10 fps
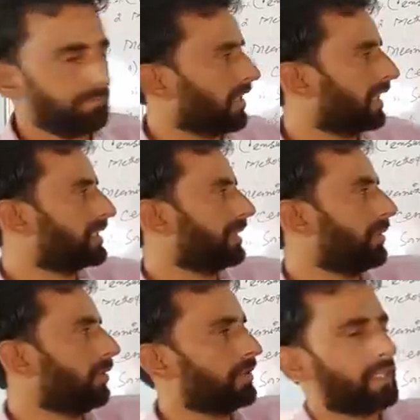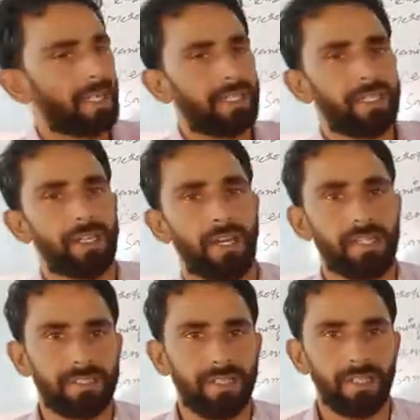on some own
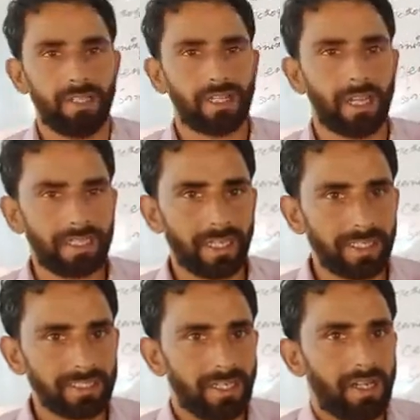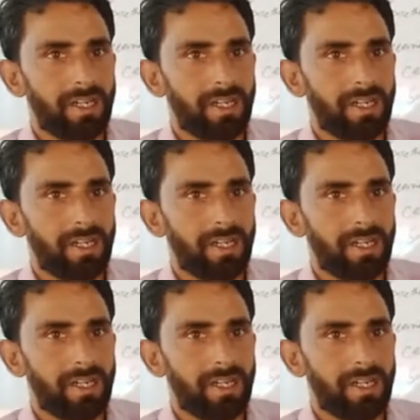criteria. Like as